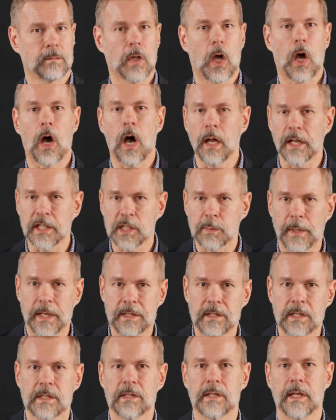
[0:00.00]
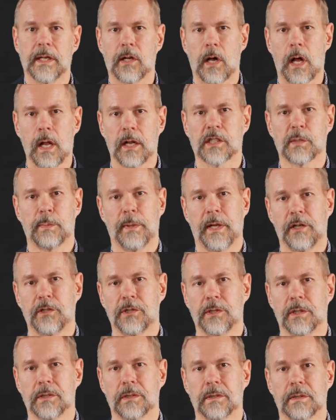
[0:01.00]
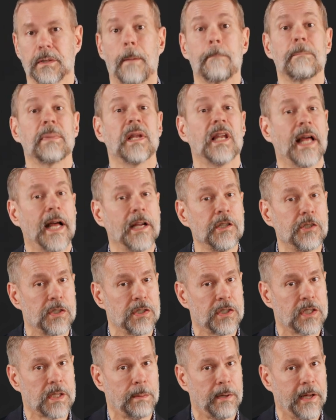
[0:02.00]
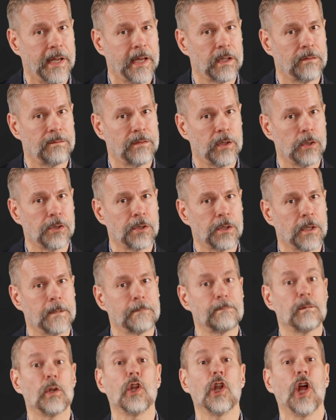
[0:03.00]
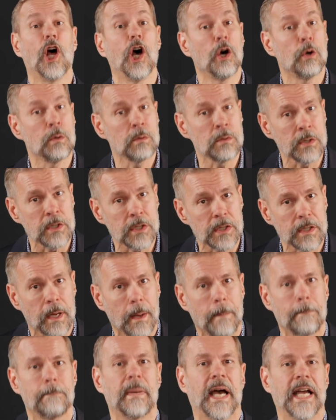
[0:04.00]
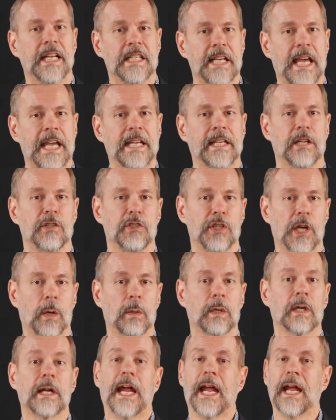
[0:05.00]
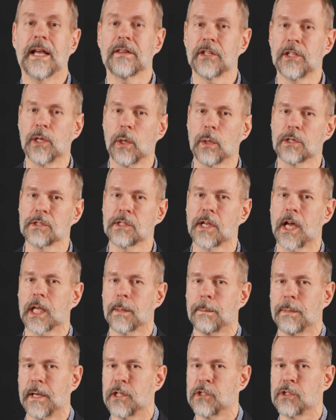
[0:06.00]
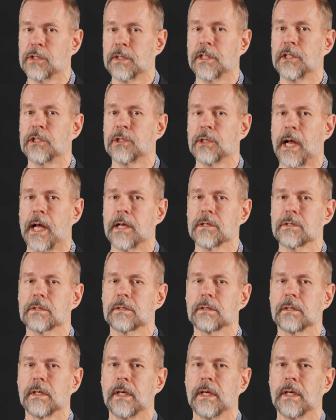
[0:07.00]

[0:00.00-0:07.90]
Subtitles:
All expenses and all expenditures, pledges to pay in the future, loans by date and donor, and the donor's occupation and address.